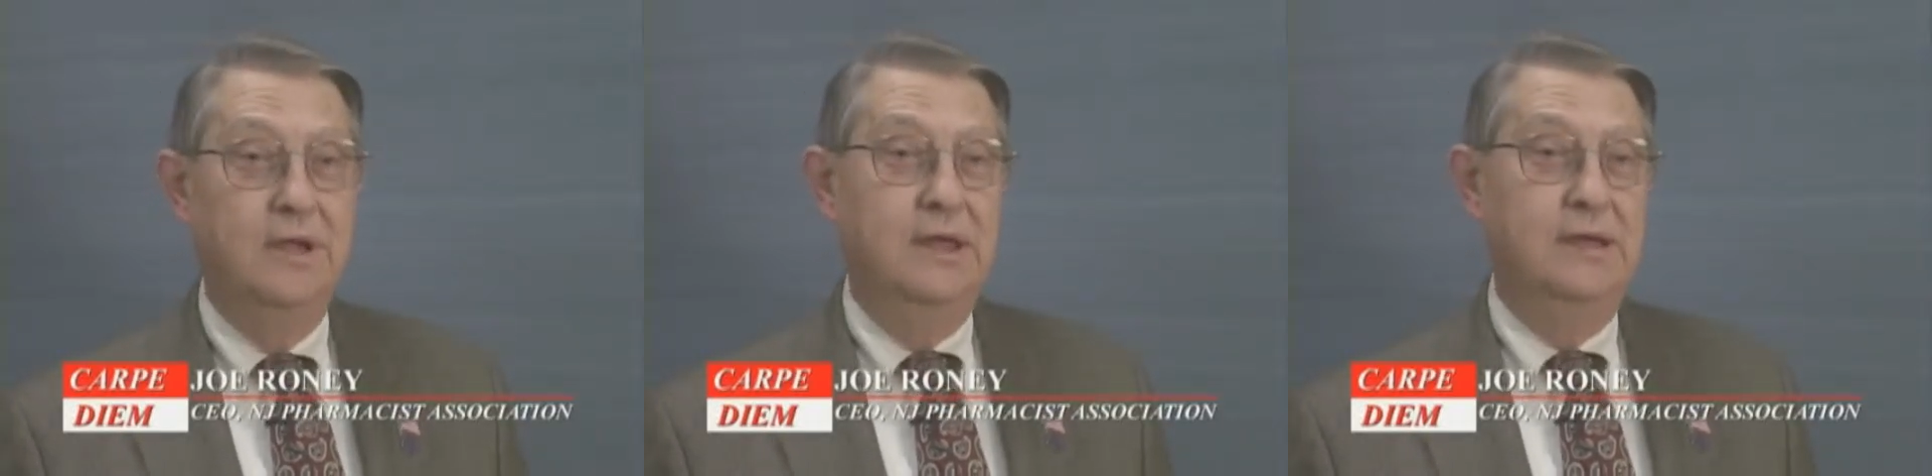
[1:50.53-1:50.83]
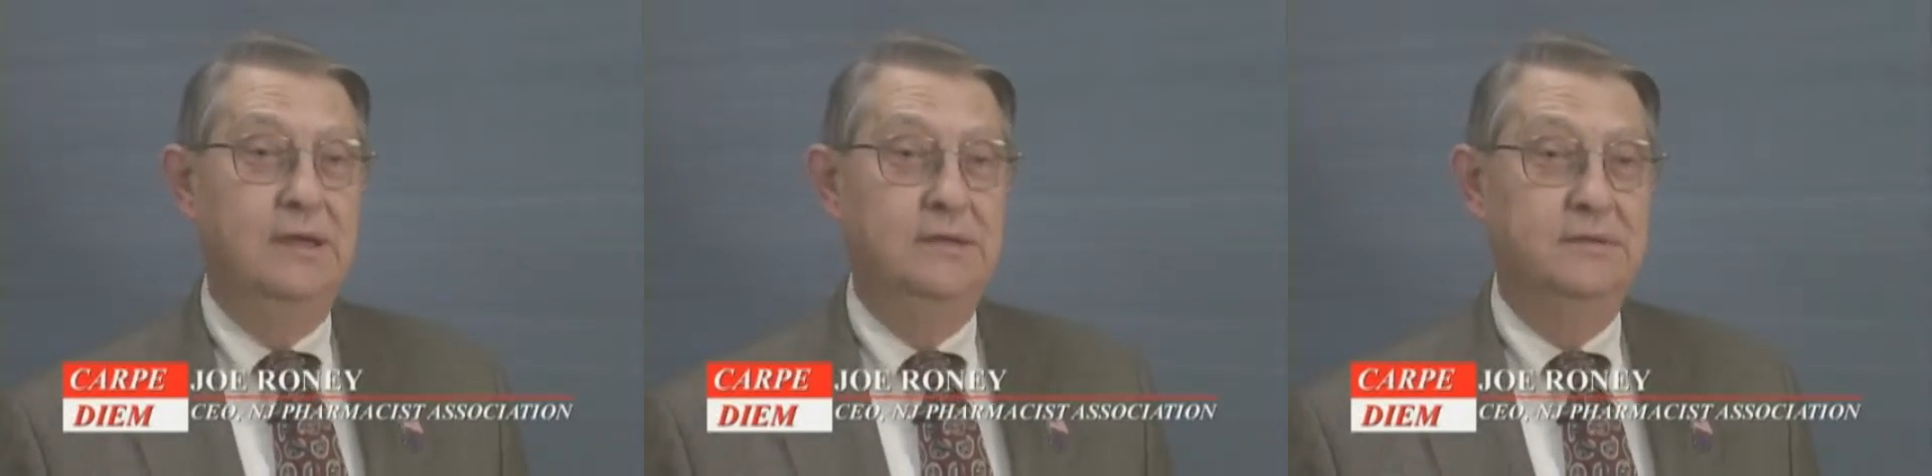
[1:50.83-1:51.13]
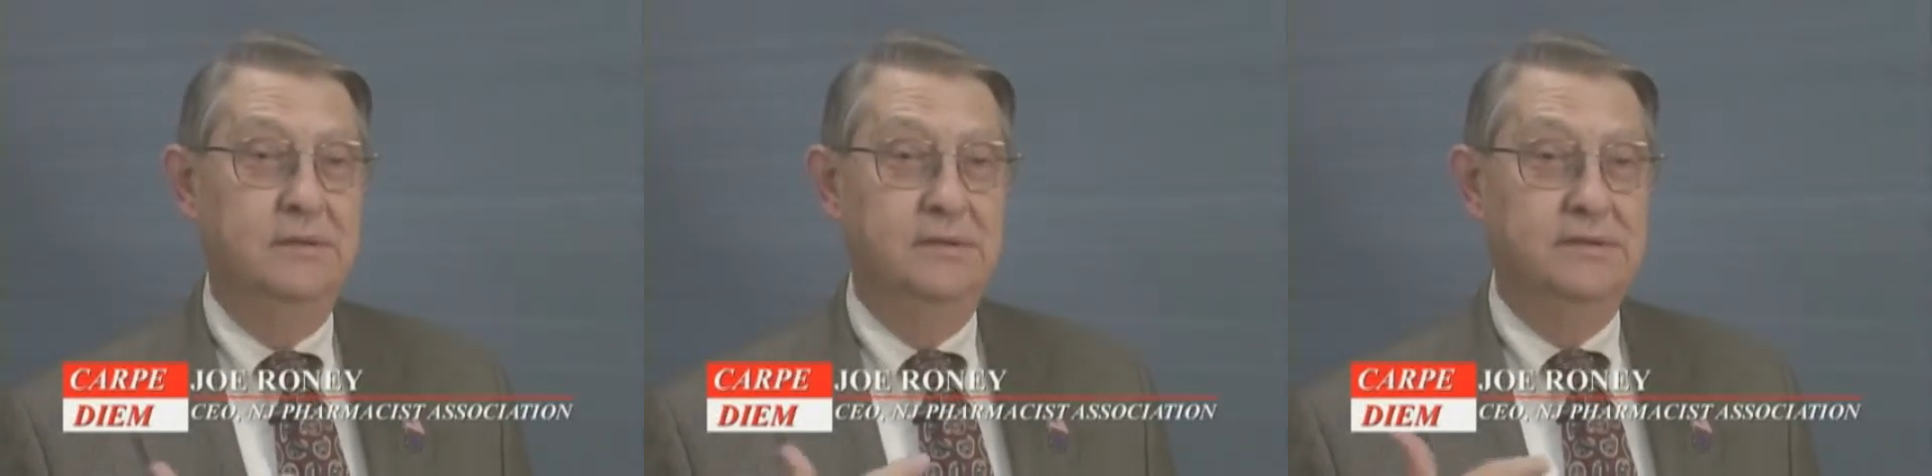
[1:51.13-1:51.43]

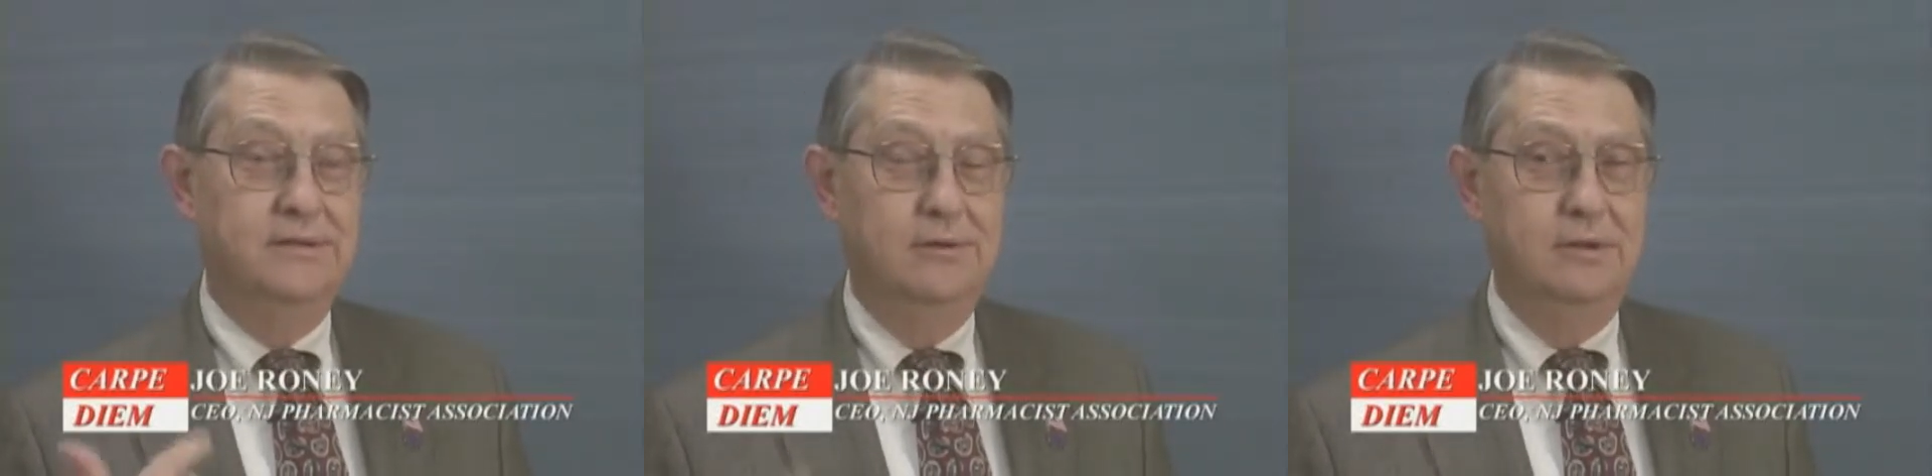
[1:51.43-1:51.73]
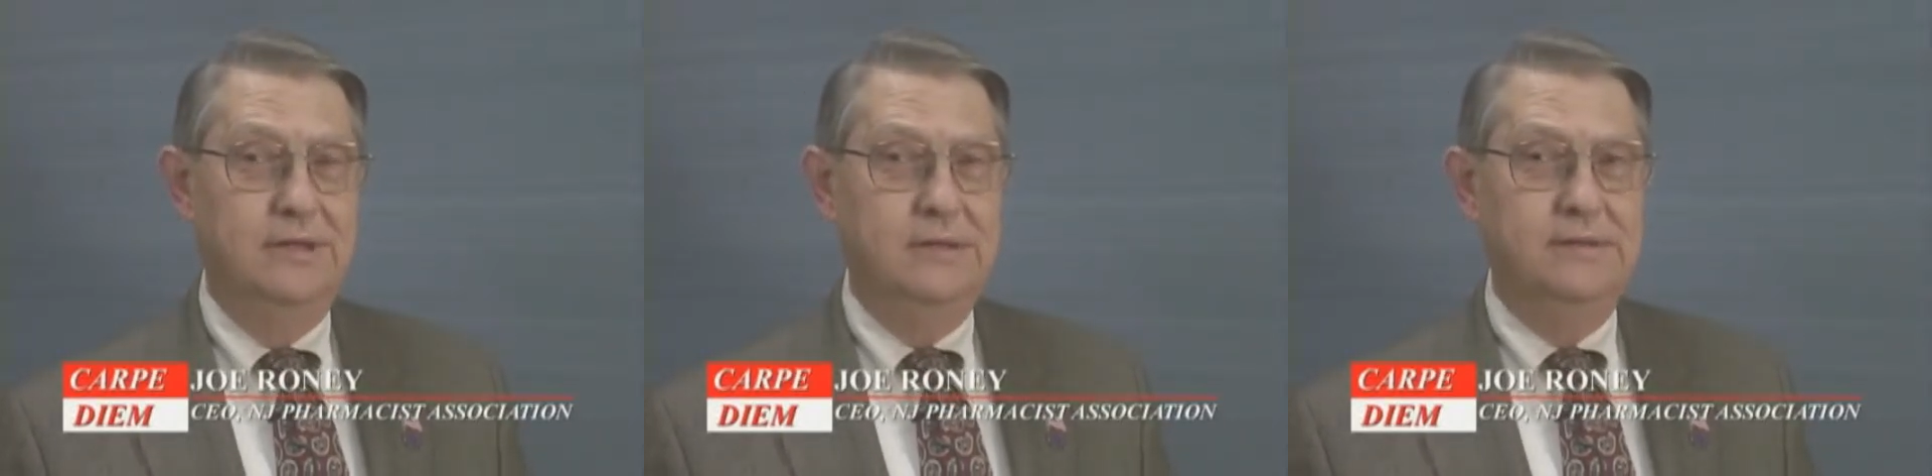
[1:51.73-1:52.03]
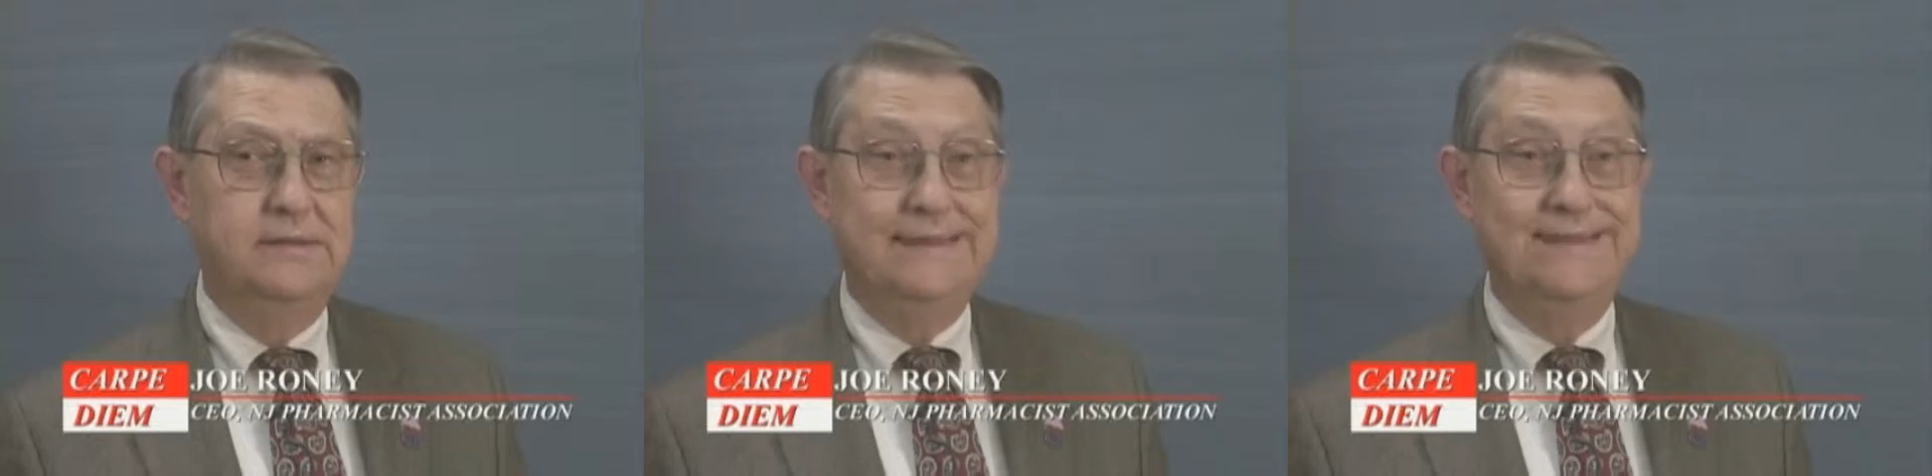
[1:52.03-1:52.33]
And slowly,
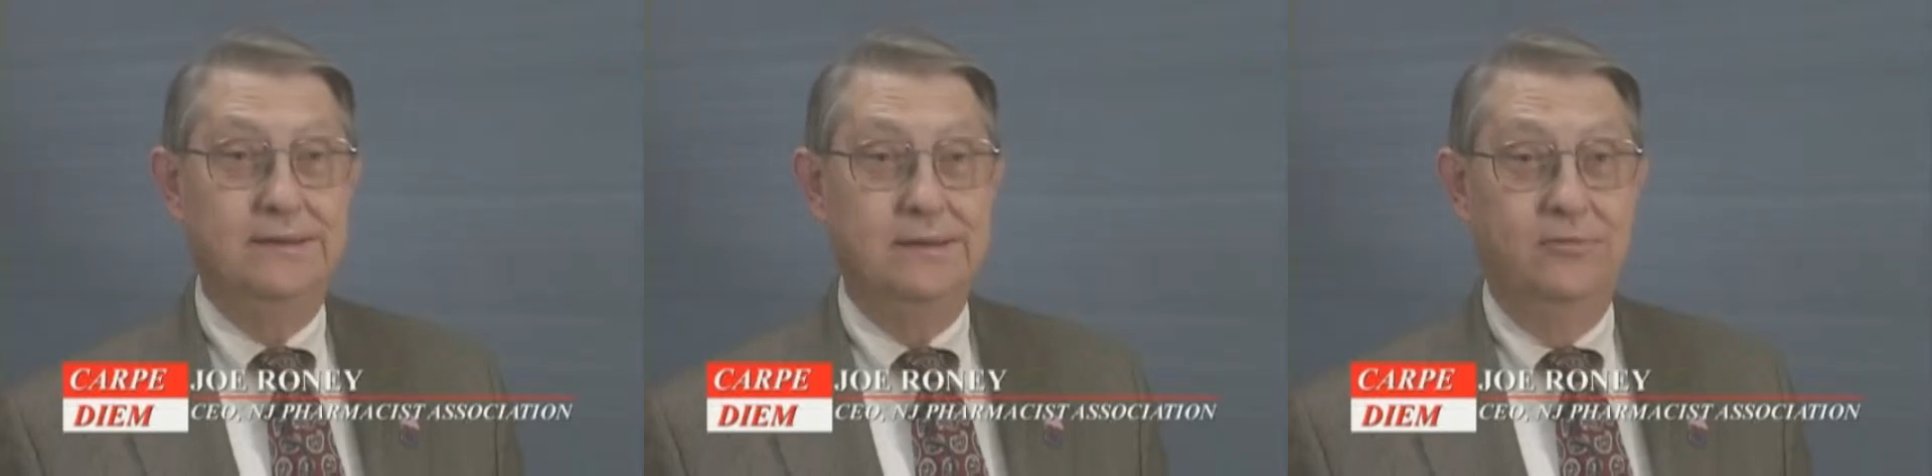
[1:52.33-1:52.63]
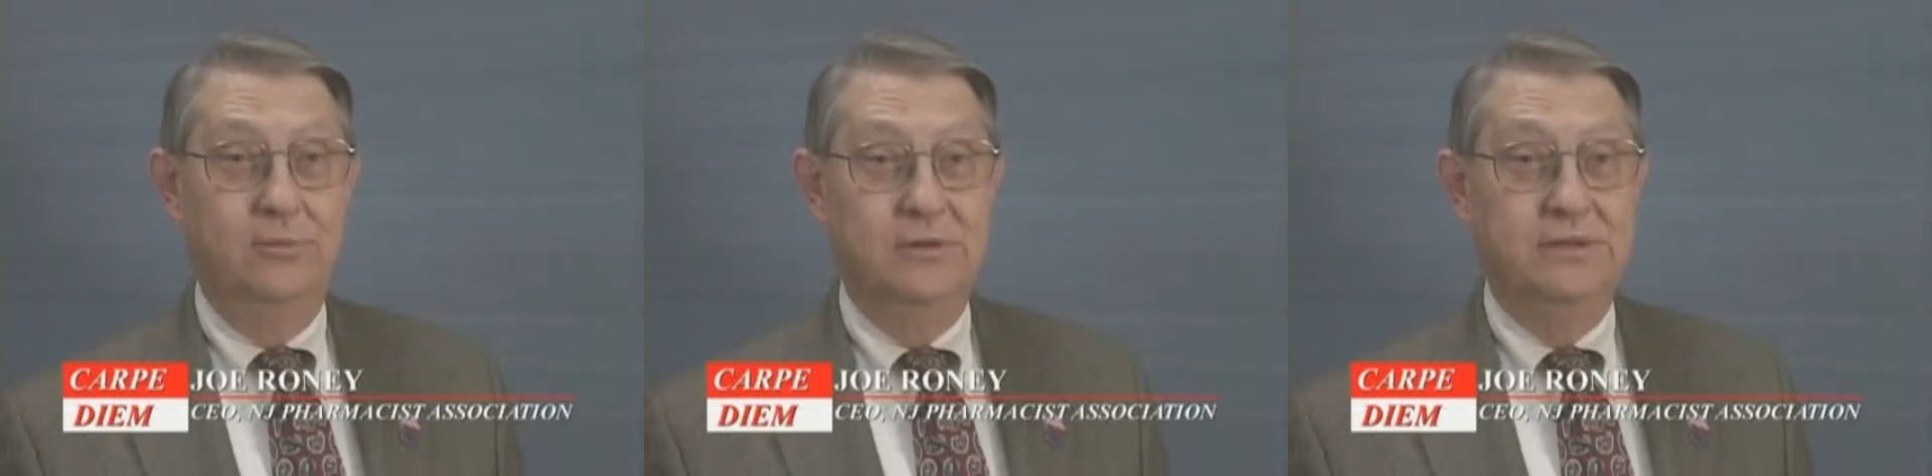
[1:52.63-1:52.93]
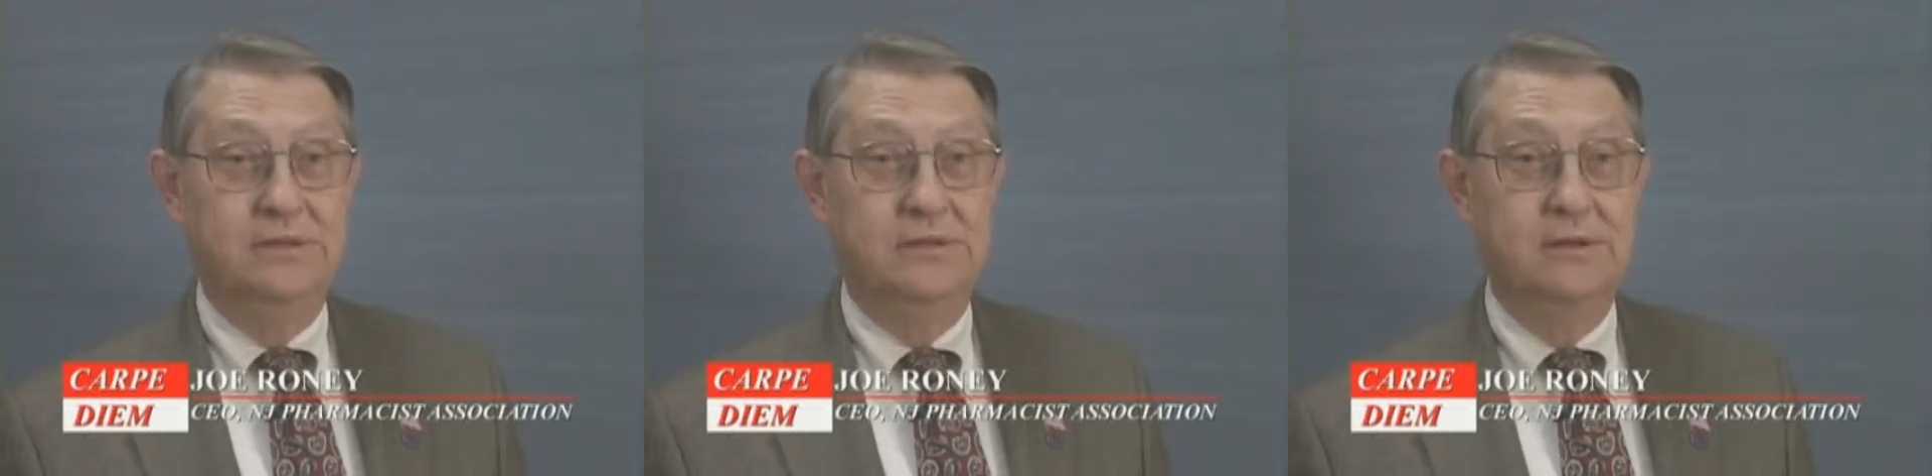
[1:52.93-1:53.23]
state
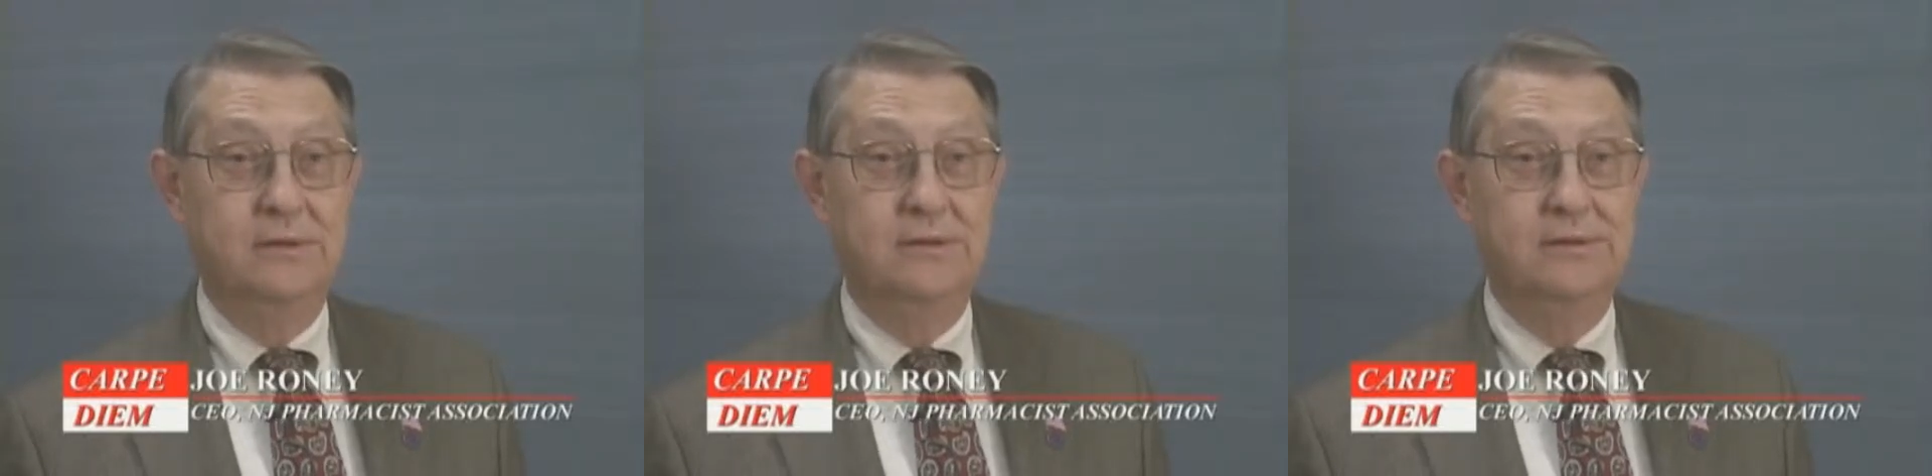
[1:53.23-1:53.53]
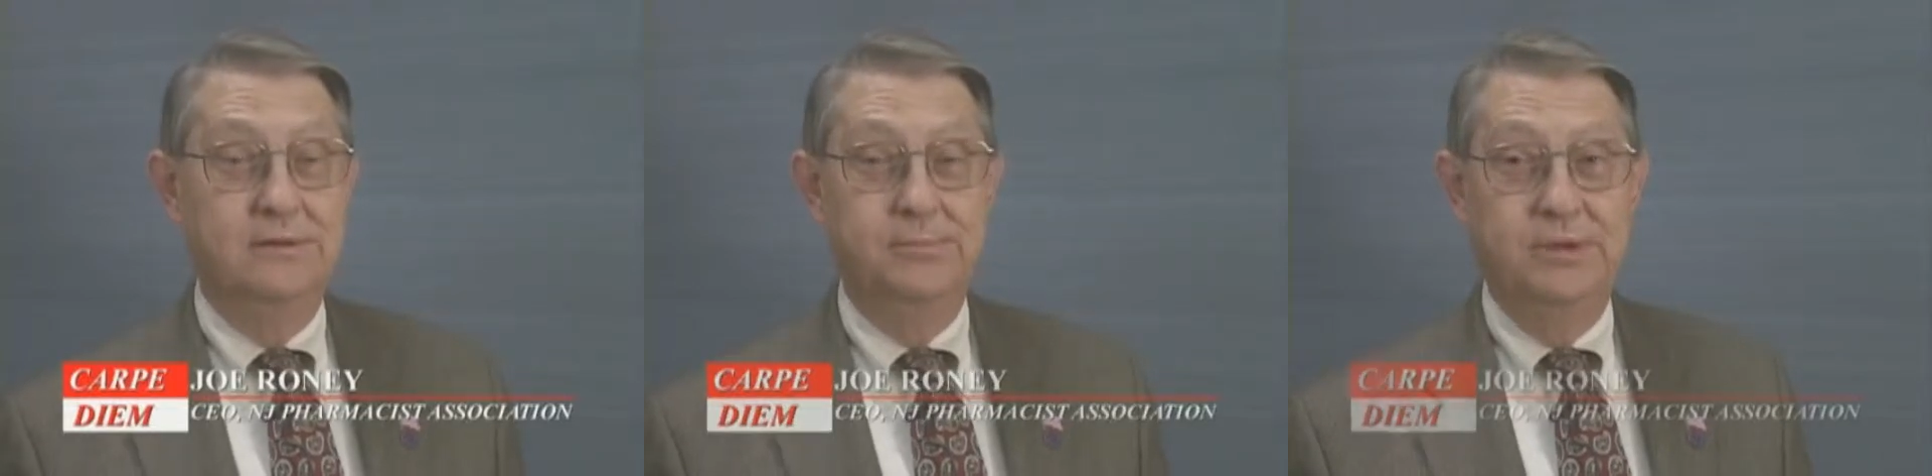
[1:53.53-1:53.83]
governments starting to